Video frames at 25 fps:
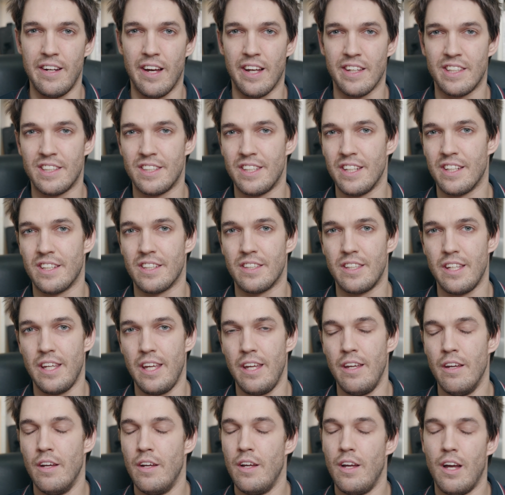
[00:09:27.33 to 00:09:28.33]
a
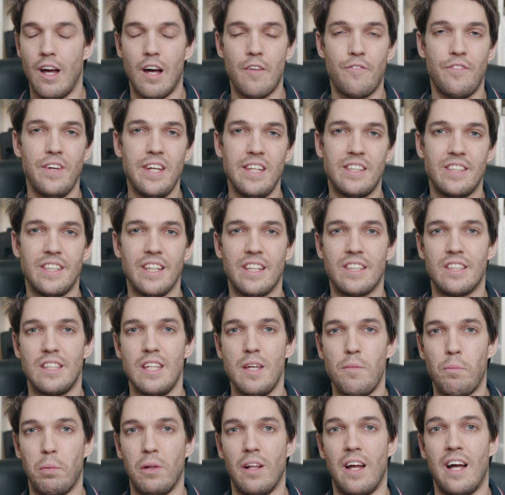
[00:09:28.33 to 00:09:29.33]

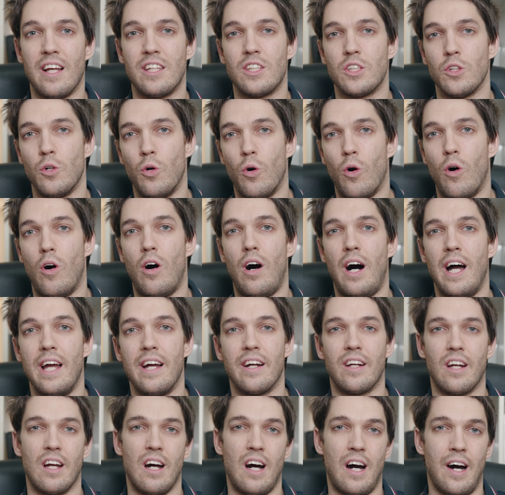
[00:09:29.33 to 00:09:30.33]
V60 plus or higher
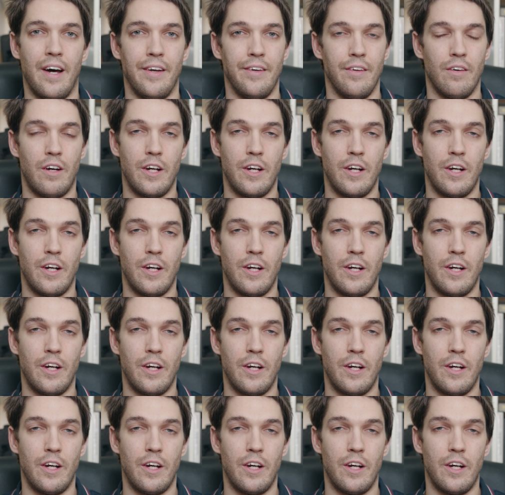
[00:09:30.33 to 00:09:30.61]
card.